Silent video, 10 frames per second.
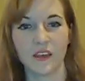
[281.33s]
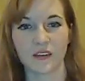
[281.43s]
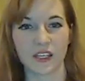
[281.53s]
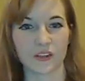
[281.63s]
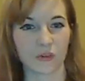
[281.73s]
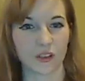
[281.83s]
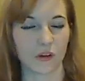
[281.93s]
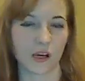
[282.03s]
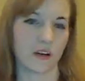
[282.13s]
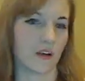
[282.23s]
That's really
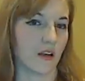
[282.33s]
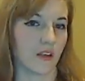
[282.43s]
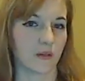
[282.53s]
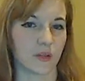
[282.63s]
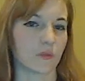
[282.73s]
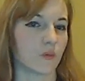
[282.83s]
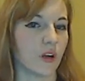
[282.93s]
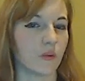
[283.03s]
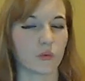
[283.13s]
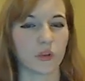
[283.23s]
great. There was
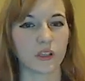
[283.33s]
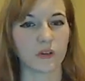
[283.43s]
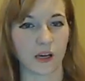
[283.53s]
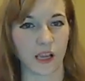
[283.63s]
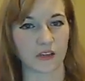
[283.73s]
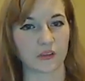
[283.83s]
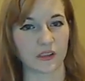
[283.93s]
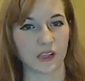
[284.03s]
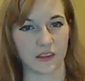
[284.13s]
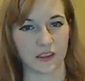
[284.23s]
one really great
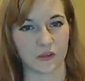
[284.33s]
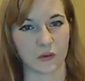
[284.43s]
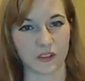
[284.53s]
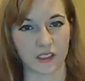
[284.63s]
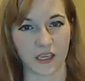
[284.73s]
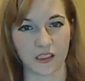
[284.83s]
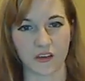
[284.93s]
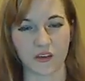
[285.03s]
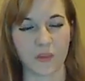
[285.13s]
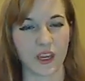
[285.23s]
actress towards the end of
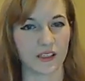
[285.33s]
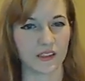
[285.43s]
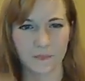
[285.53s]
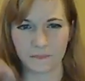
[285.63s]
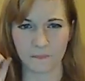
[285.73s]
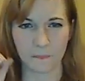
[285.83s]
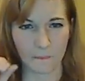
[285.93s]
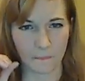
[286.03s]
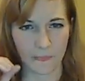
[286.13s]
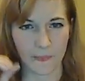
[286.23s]
this maze.
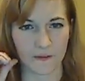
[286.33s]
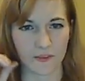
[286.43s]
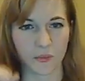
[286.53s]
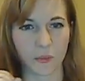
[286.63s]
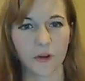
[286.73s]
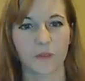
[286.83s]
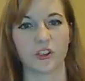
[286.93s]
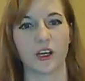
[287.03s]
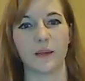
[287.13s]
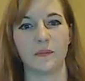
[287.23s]
Superb
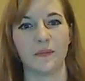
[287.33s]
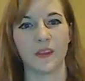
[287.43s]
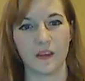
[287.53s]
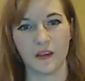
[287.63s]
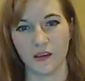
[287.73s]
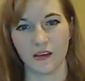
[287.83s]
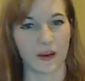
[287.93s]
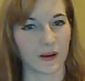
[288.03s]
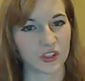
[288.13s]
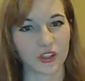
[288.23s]
job.
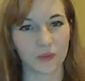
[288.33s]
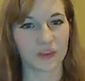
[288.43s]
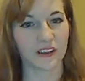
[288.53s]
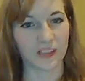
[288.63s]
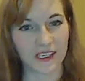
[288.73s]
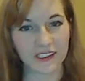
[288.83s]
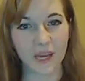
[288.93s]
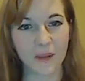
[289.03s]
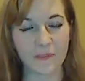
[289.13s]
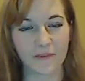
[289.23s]
Now I'm sure when the lights
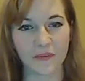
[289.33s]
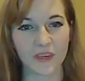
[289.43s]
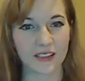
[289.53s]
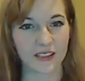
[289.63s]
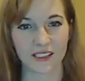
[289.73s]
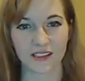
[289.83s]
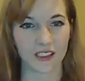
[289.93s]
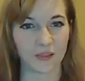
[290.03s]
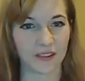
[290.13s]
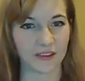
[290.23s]
come up from this, it's
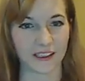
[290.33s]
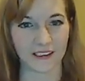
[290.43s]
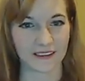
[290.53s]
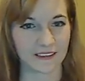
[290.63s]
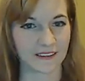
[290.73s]
going to be like